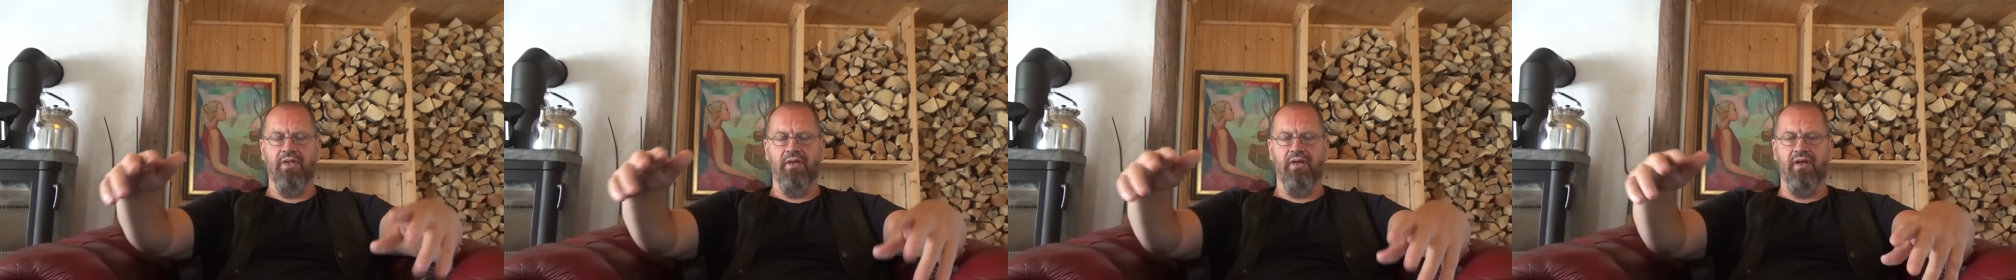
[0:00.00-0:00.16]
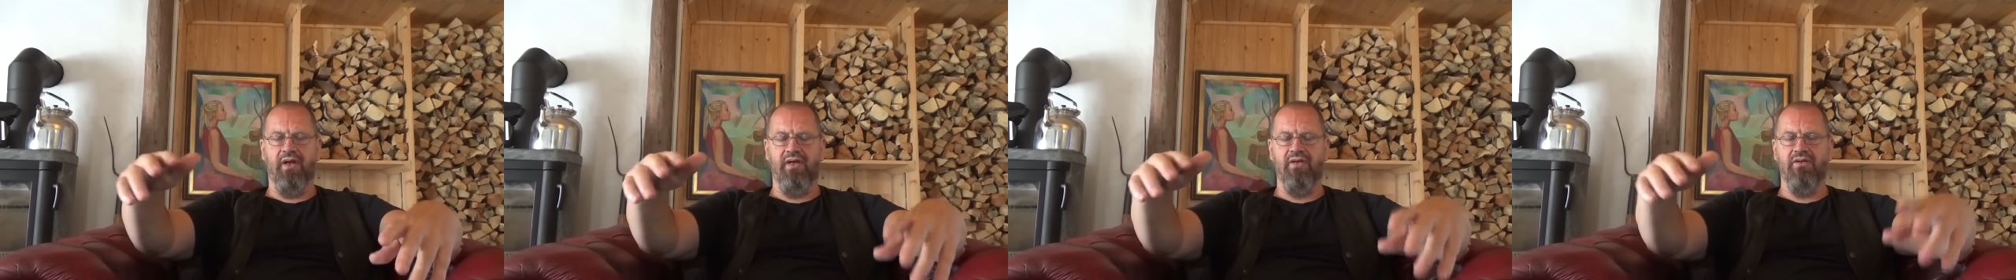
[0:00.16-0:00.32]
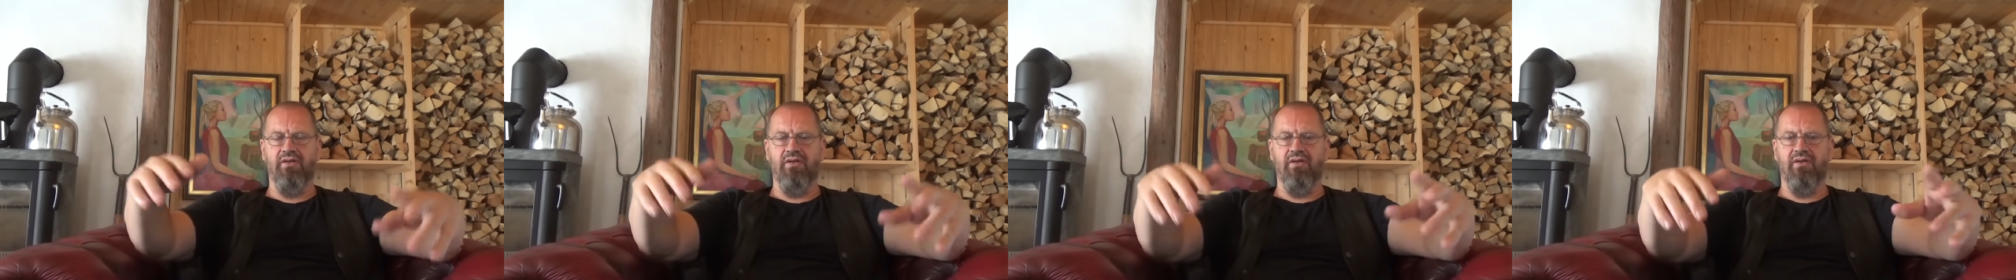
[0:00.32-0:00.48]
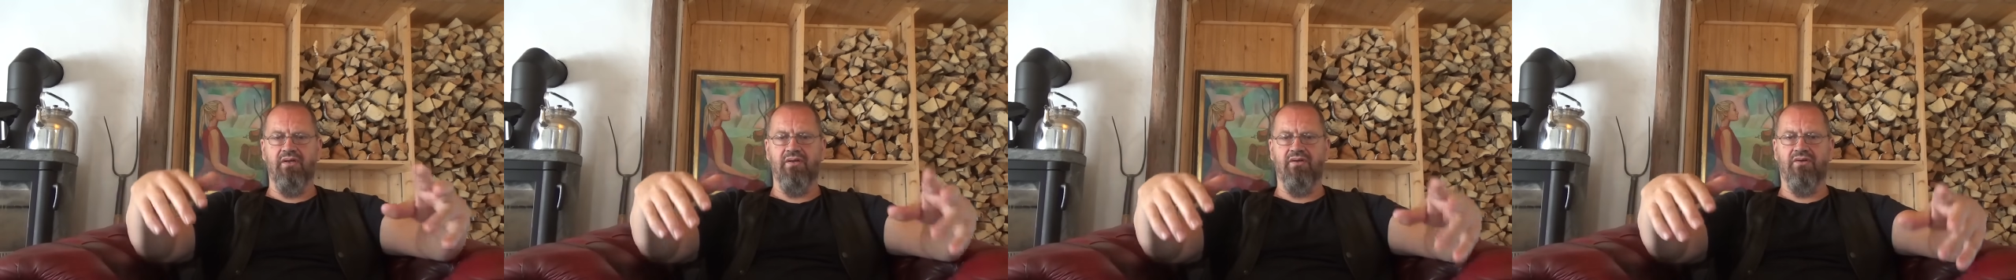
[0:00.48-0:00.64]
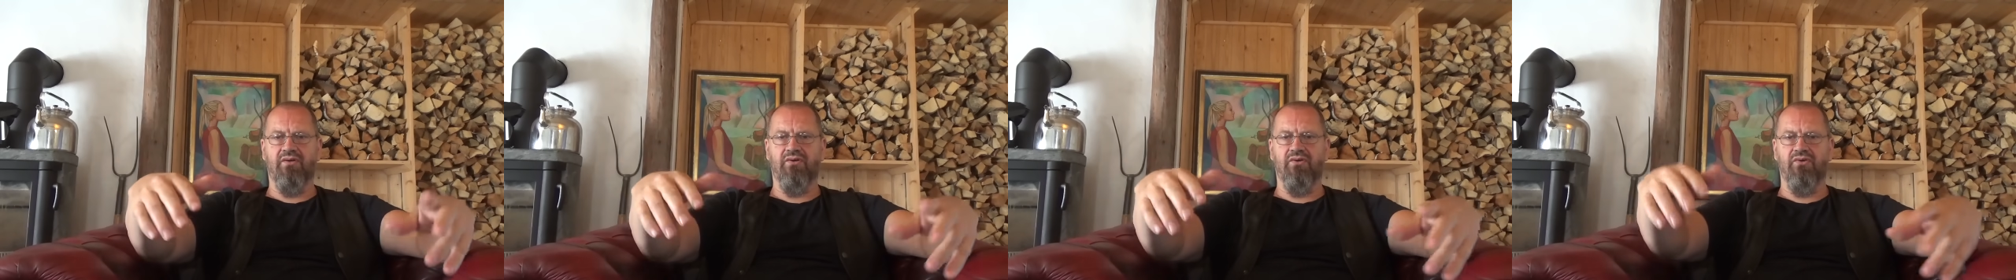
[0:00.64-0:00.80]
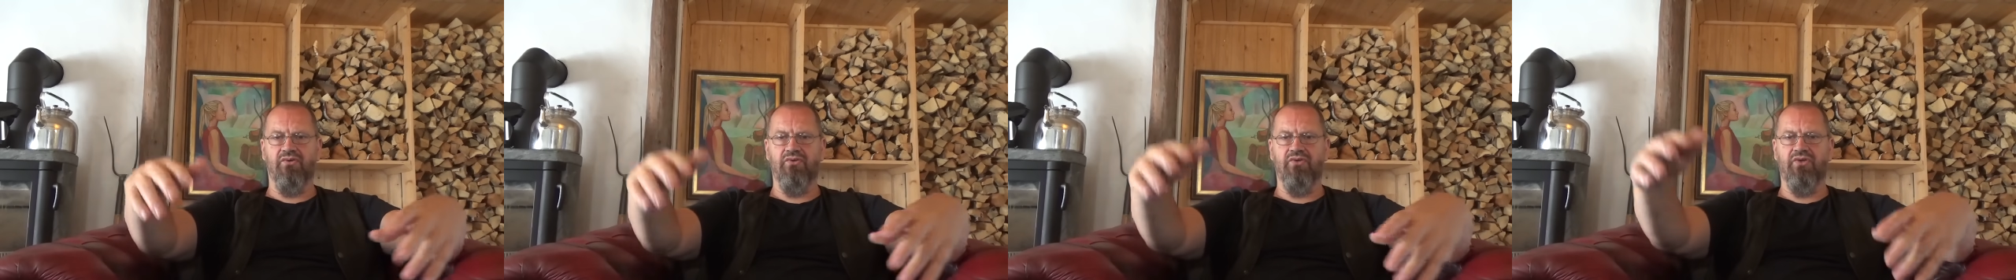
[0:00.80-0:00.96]
like a
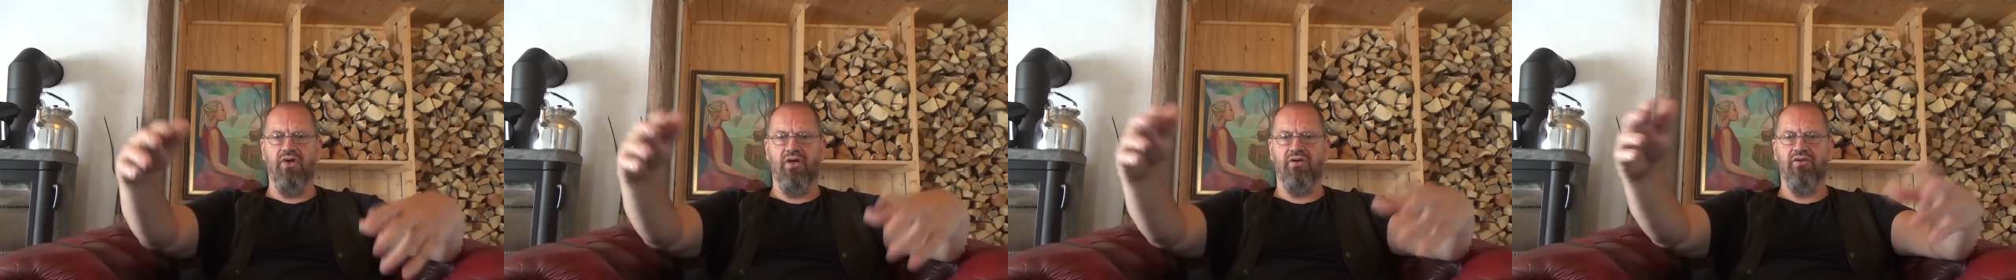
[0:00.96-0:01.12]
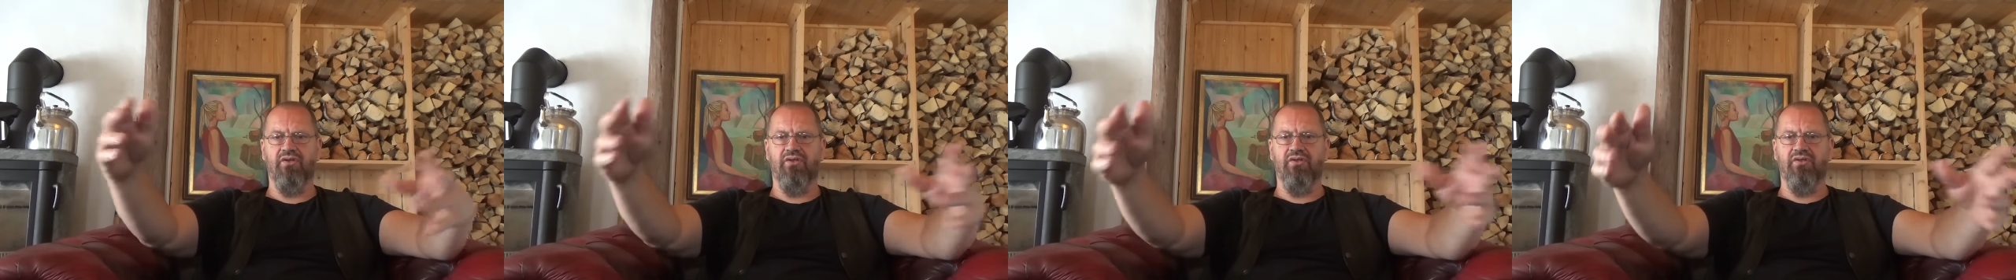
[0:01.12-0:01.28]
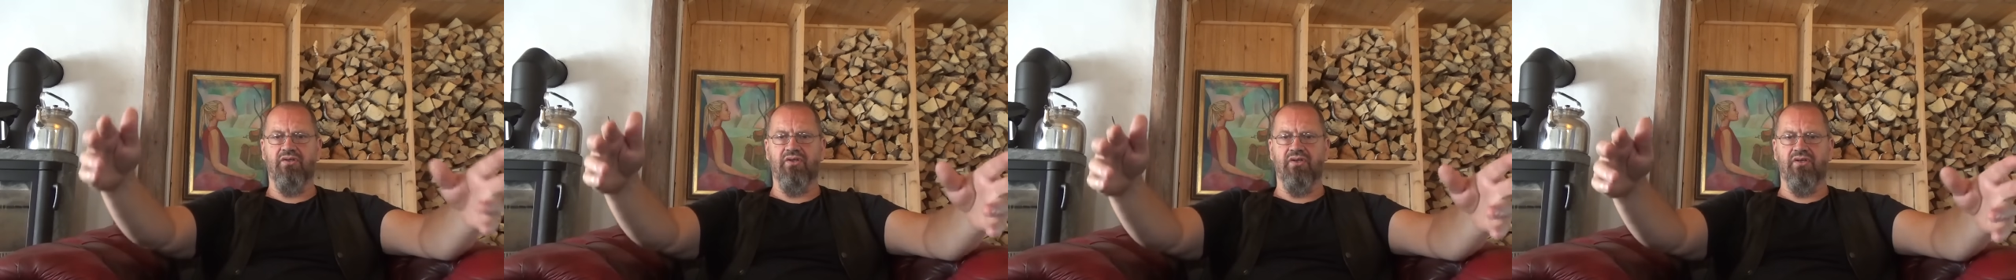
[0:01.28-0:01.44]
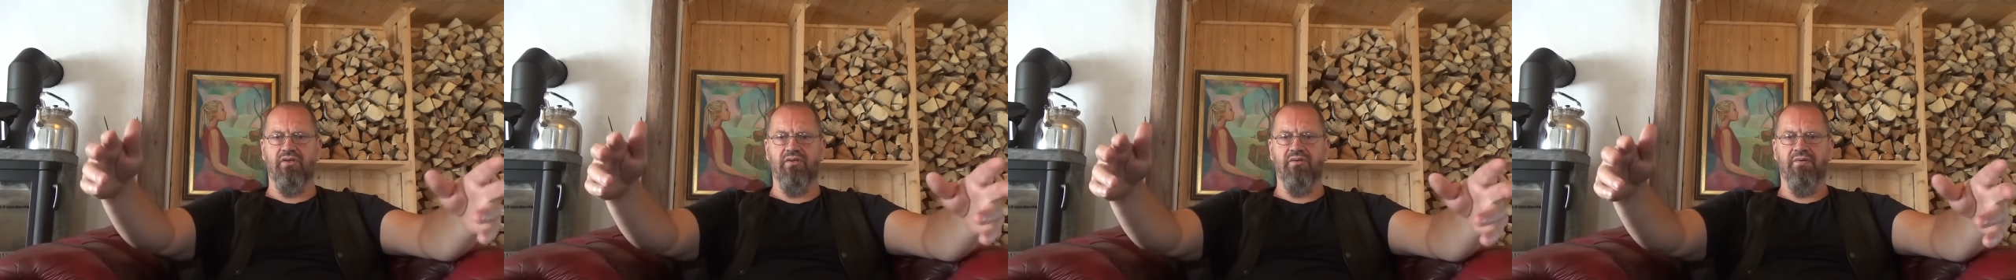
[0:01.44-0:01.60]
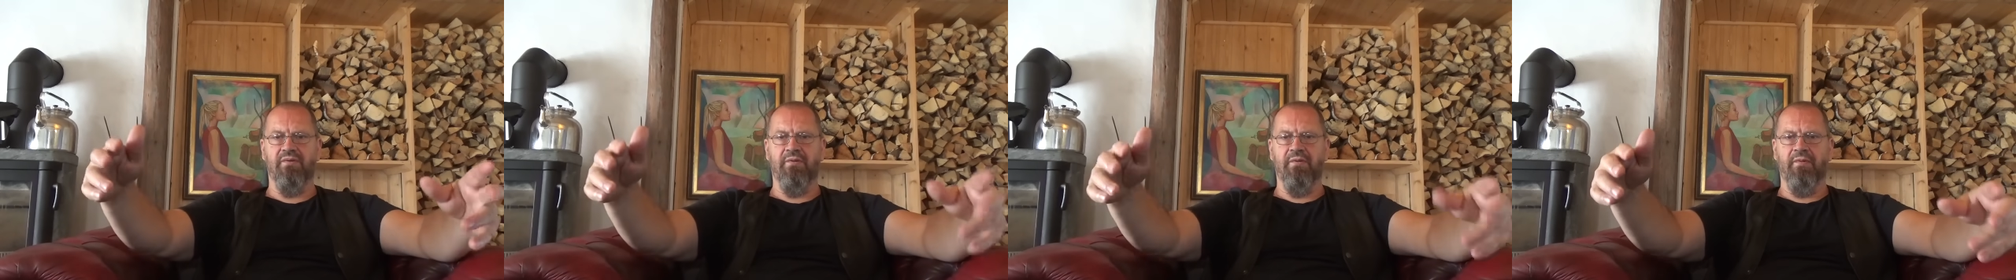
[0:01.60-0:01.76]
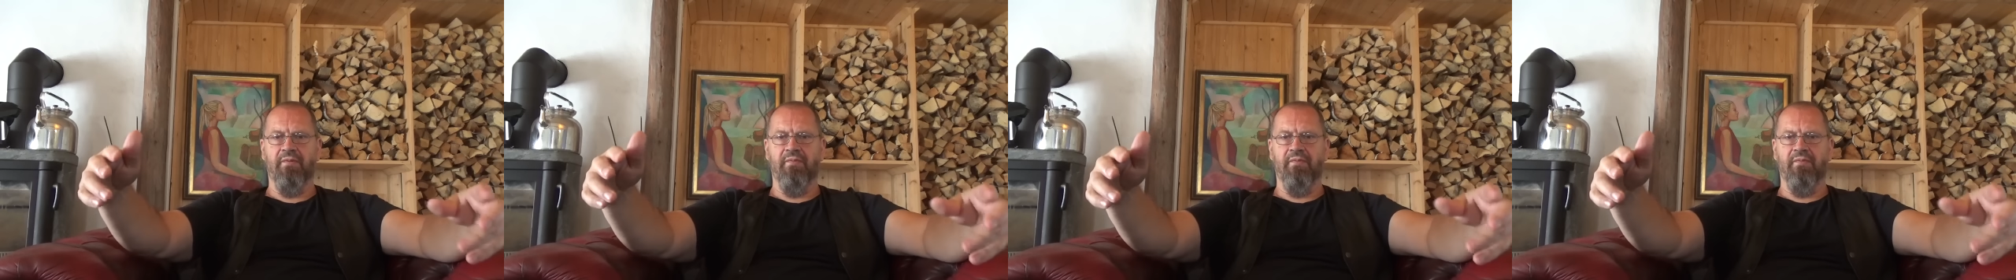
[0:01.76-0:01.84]
conductor,